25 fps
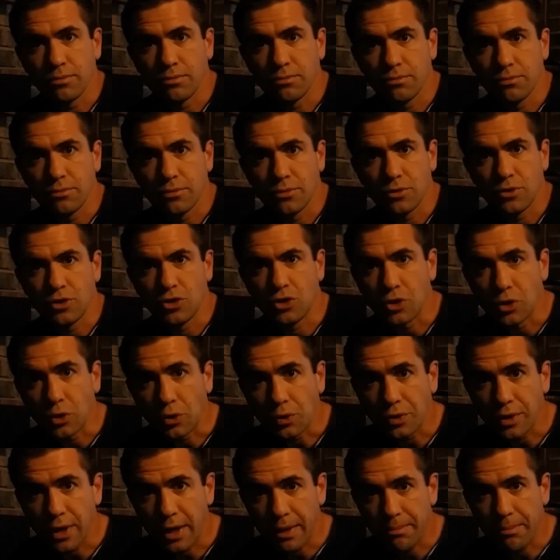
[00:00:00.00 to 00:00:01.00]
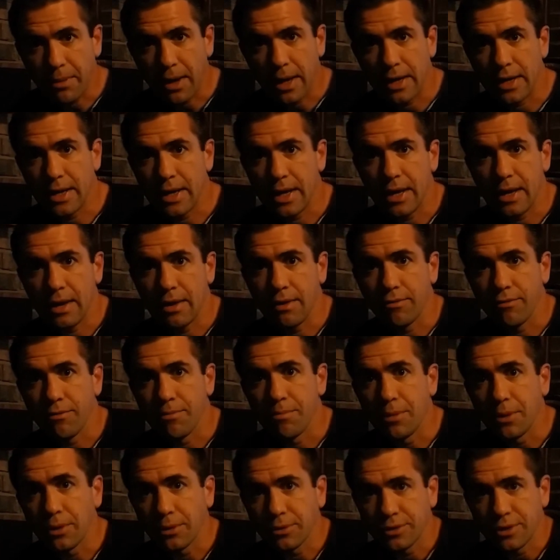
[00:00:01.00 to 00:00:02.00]
silt that might have
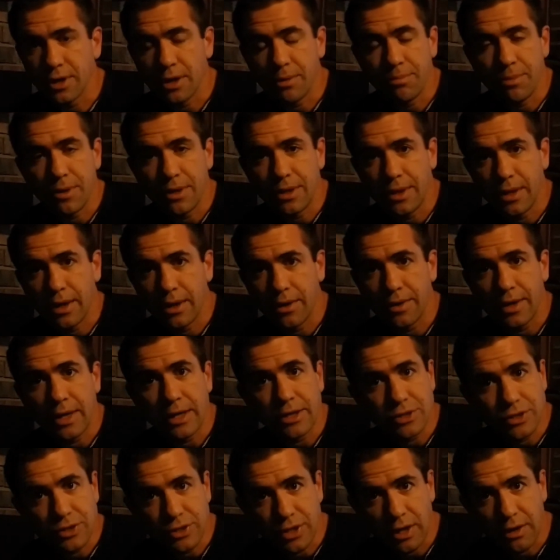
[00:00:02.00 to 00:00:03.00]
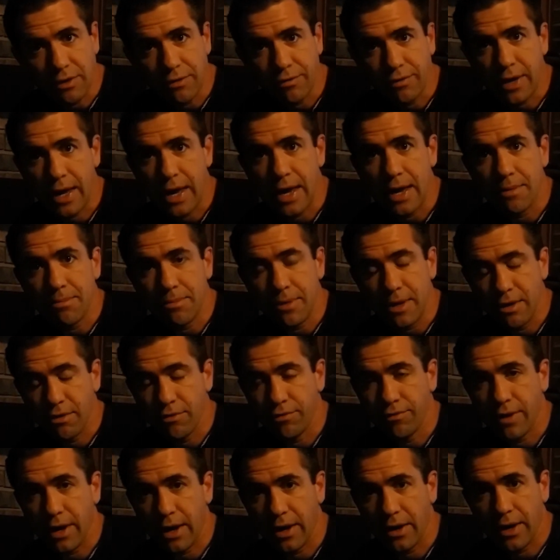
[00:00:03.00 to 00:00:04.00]
built up in there. That stuff can be a
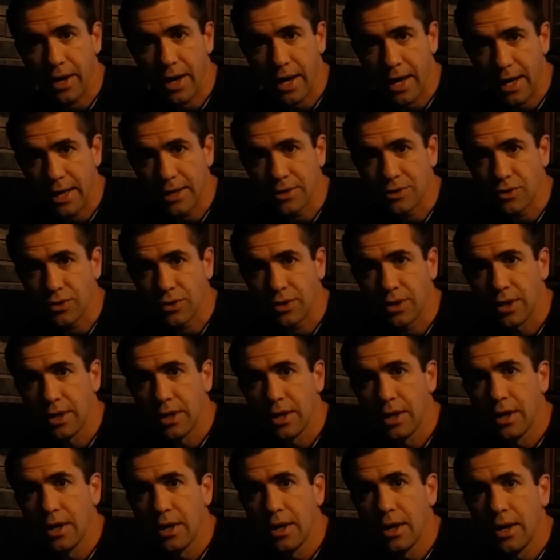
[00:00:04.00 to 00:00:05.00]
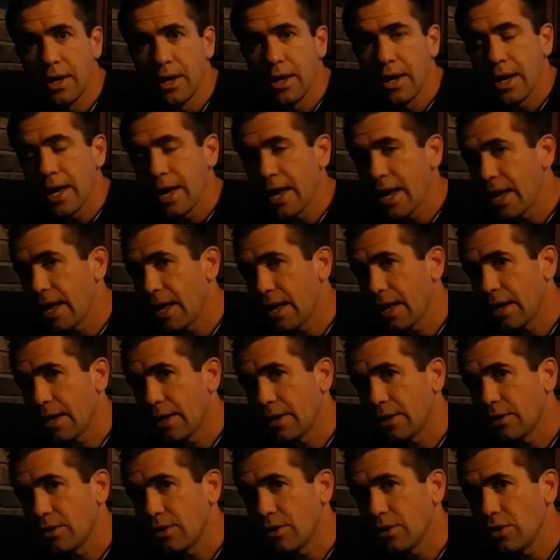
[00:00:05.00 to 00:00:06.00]
fire hazard.
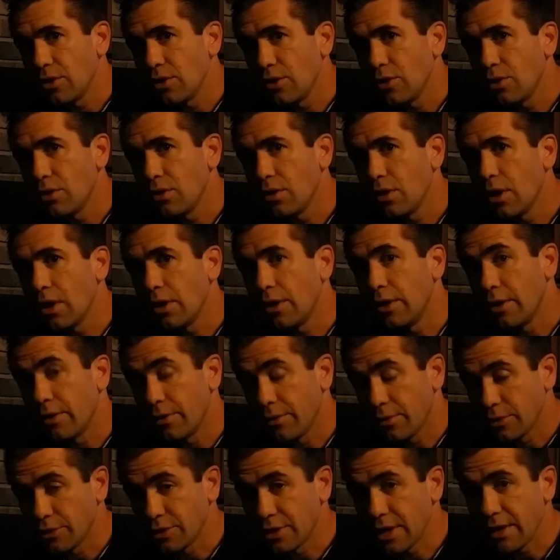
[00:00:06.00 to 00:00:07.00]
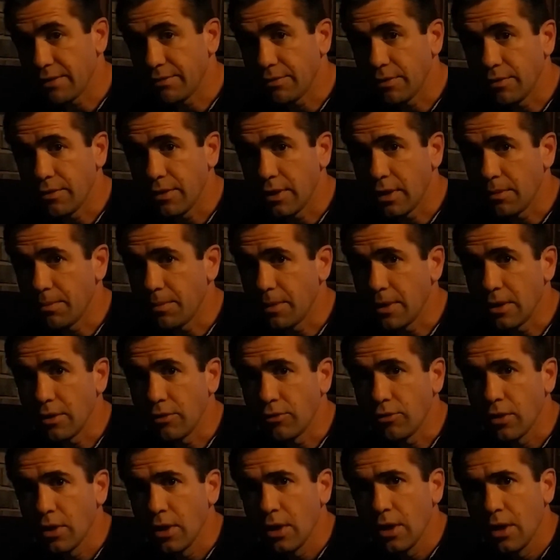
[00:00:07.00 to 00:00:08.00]
And another safety tip is
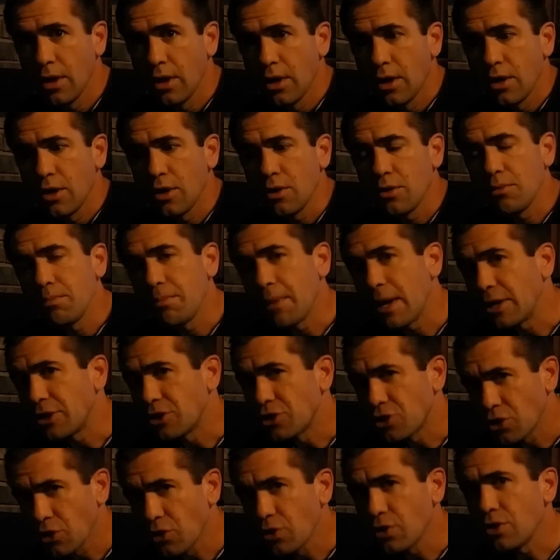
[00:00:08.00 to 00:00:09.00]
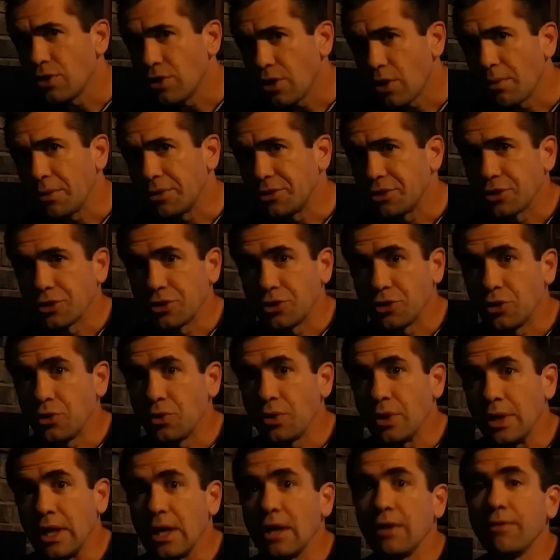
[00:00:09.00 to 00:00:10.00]
make sure you know what you're
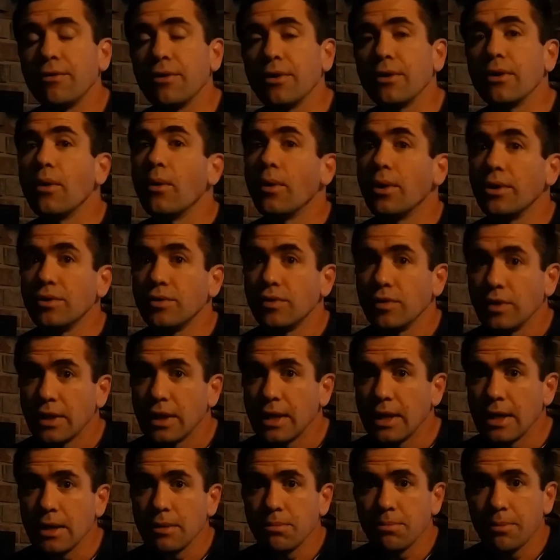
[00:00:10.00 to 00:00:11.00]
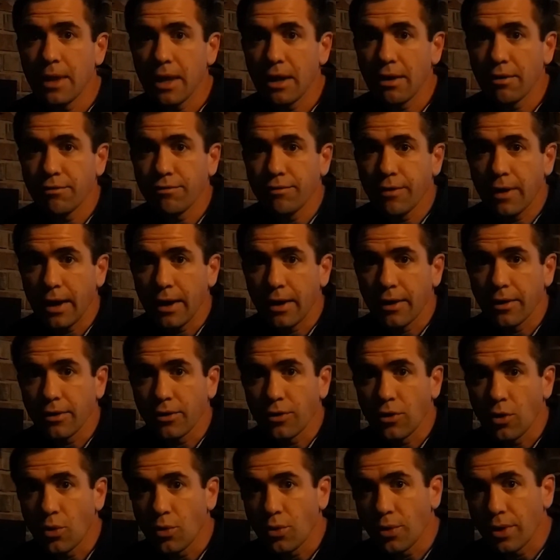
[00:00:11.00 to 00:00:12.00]
doing if you're going to keep that fire
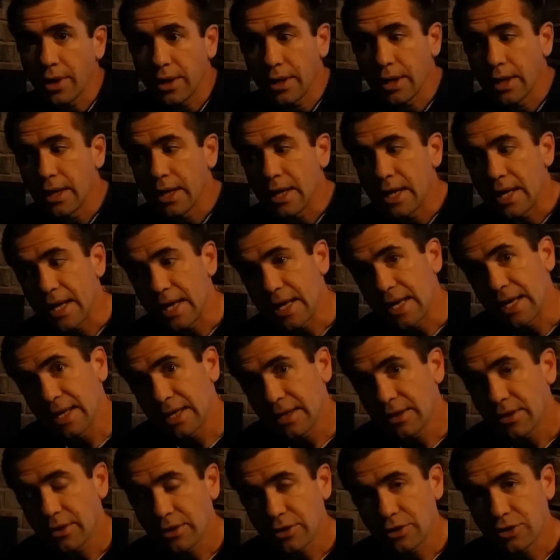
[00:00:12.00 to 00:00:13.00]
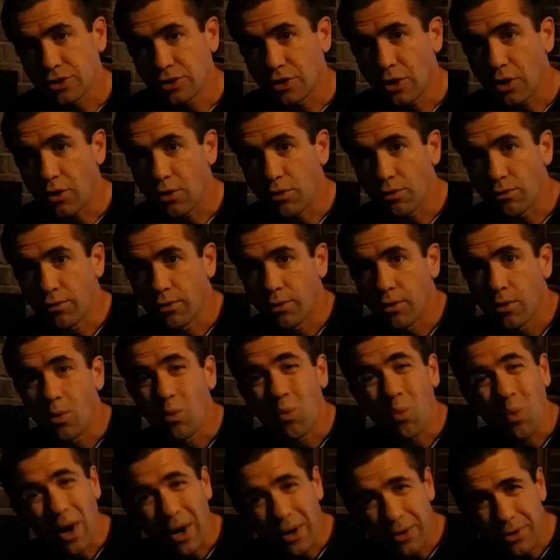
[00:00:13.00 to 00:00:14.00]
going in the stove
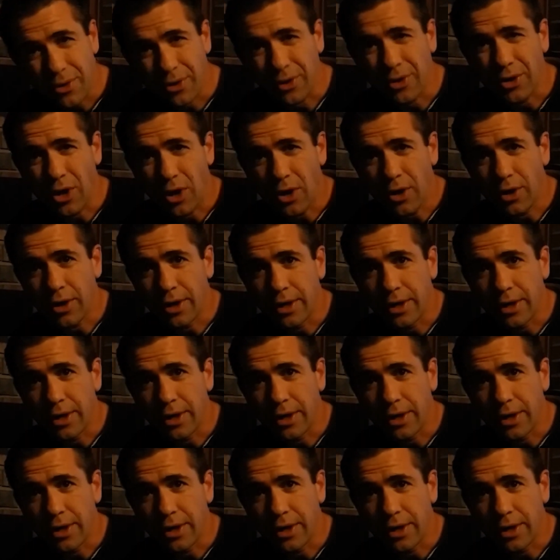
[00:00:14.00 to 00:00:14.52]
while you're gone.